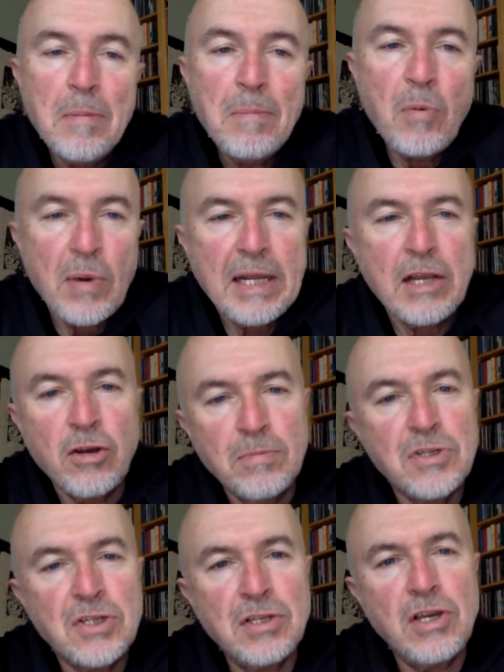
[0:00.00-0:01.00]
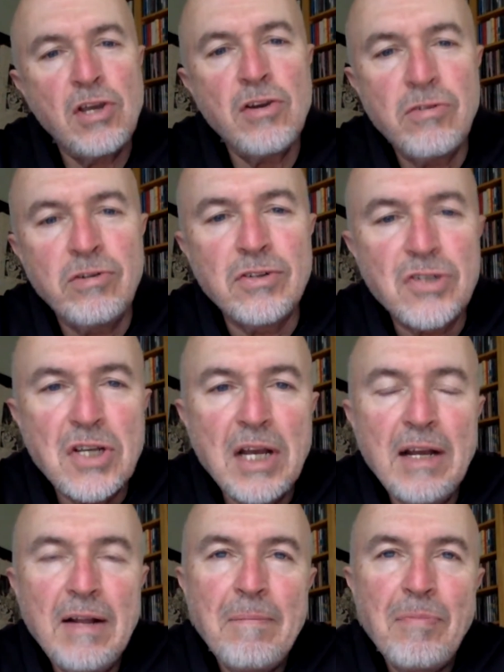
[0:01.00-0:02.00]
But when it comes to the Euros,
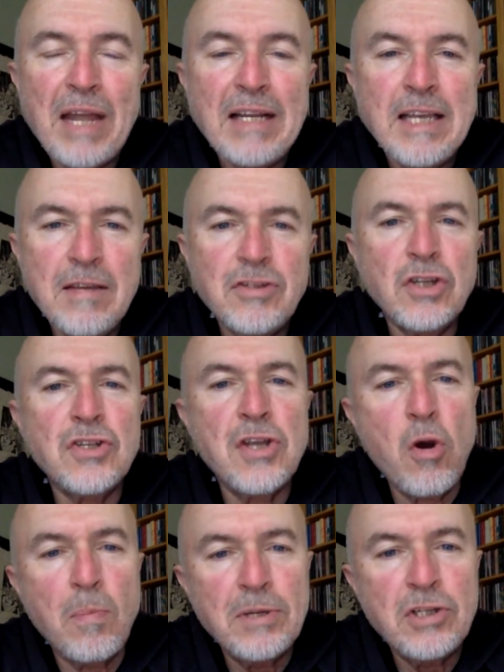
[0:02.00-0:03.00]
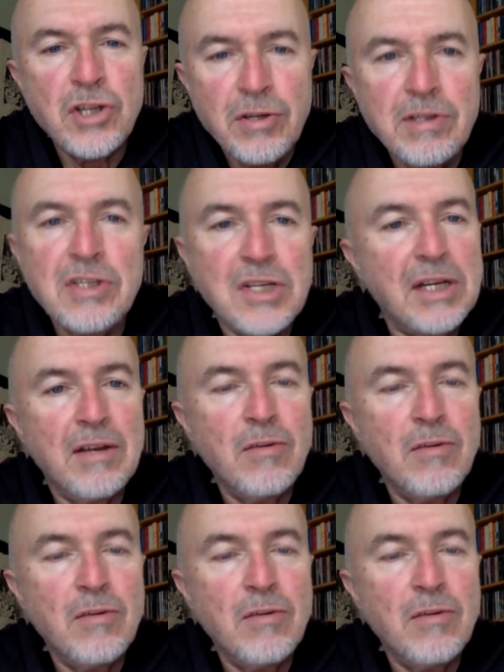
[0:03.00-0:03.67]
that gives us the opportunity,